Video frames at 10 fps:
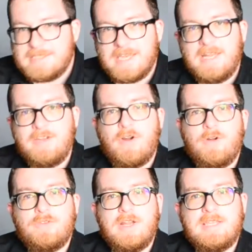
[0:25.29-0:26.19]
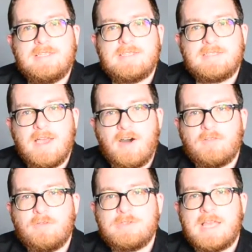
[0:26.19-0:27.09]
10-year-old release
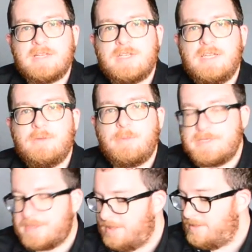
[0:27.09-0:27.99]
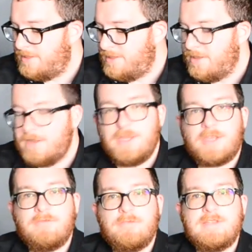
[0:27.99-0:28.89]
itself was actually the whisky that
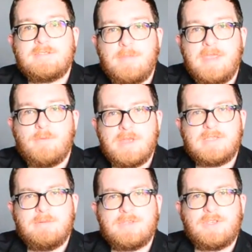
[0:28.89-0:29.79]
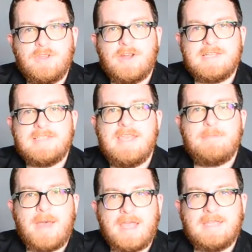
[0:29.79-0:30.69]
convinced me whisky was a good idea
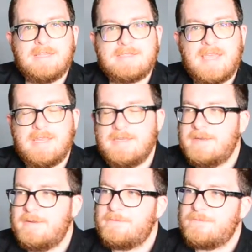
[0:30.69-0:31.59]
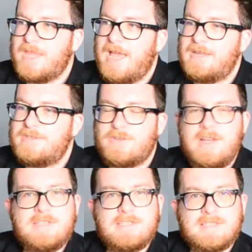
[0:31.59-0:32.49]
back in the day. And as
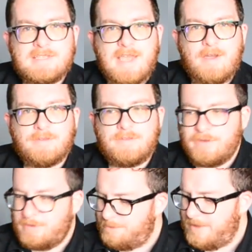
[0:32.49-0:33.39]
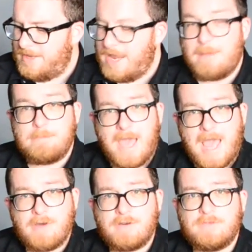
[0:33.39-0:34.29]
strange as it sounds, being how
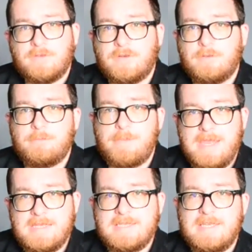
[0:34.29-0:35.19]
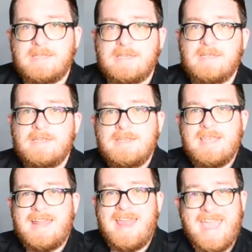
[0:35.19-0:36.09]
powerful and peated
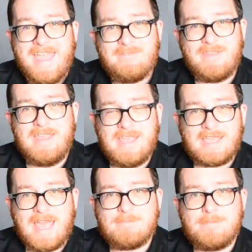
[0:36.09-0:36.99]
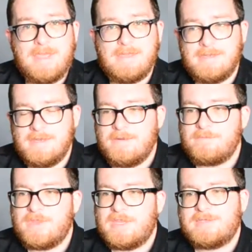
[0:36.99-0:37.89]
and heavy it can be,
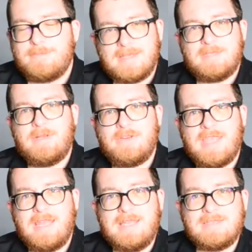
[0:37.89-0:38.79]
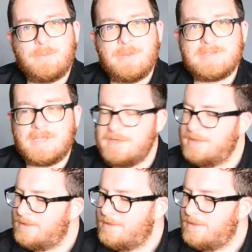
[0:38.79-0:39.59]
especially when you're getting into whisky,